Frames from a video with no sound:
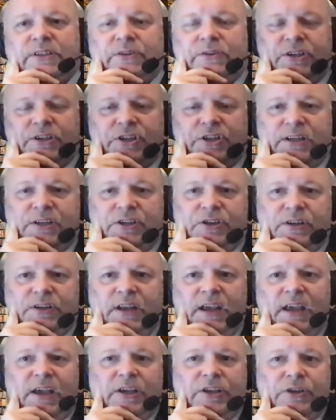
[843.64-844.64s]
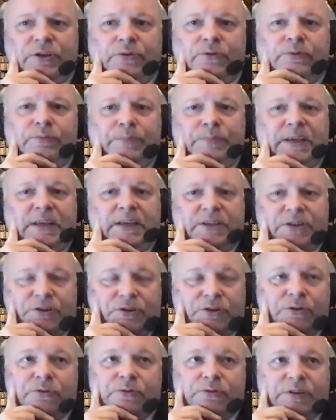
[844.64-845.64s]
a search engine, you'll be
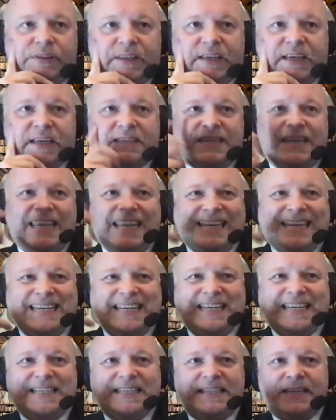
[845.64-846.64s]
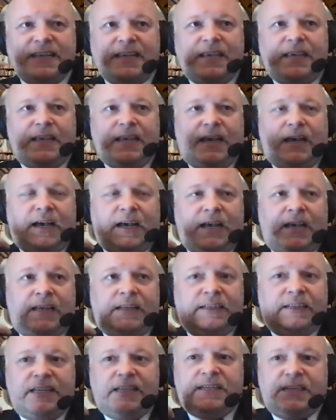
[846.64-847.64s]
told that it is
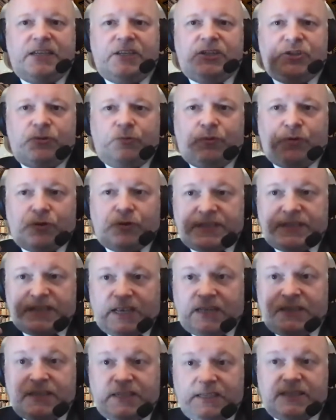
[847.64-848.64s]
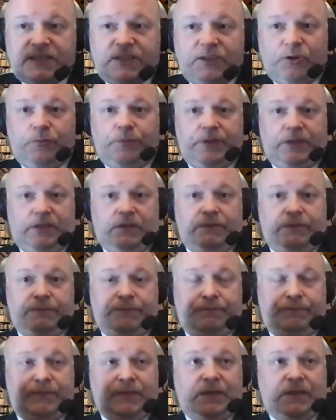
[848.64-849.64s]
leading towards a dystopia.
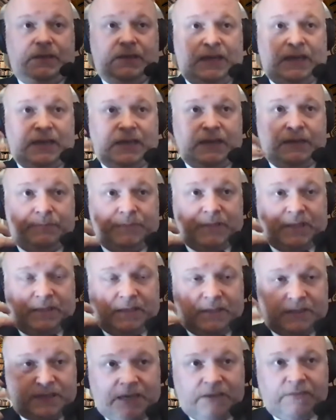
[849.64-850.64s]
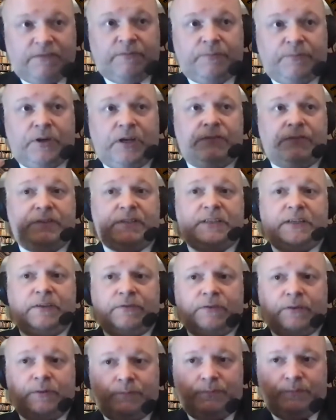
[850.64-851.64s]
That the death of privacy
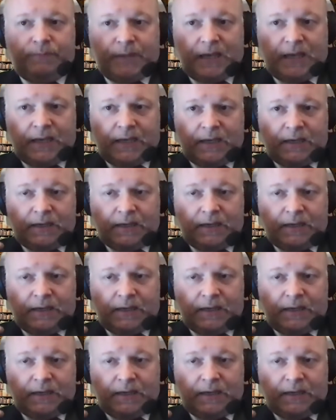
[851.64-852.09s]
from